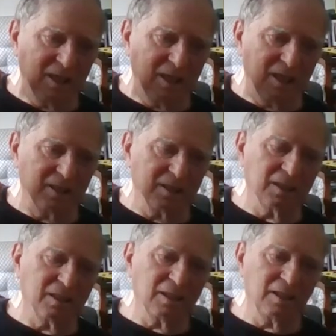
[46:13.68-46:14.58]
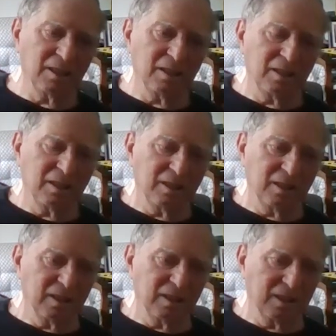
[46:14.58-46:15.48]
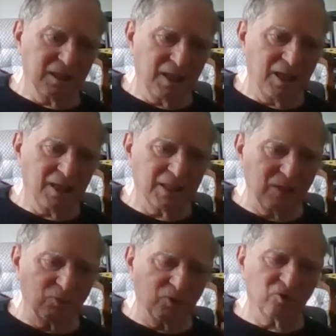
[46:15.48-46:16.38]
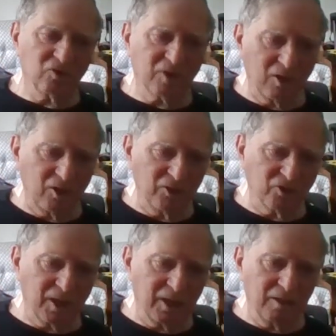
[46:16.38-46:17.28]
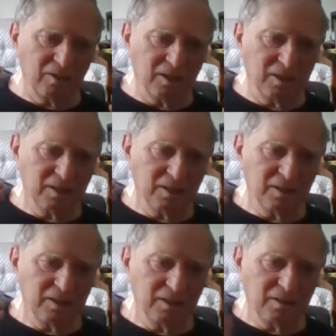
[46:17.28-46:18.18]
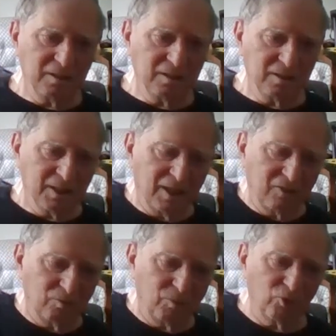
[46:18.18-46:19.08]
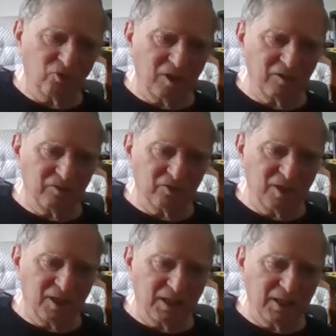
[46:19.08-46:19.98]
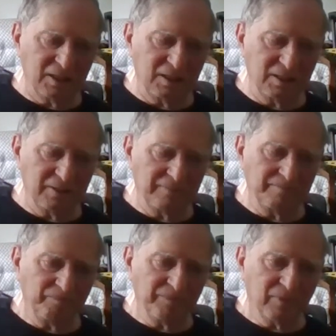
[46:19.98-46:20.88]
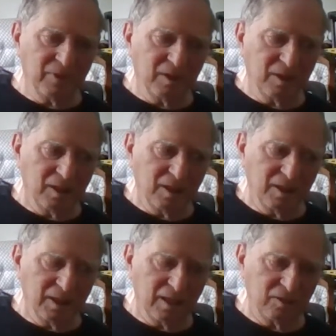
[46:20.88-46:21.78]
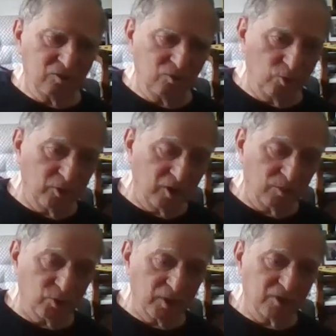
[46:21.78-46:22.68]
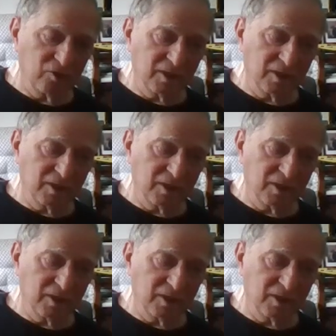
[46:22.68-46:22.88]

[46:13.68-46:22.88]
And he and I were unscathed. The guys on both sides of us died and had malaria fever.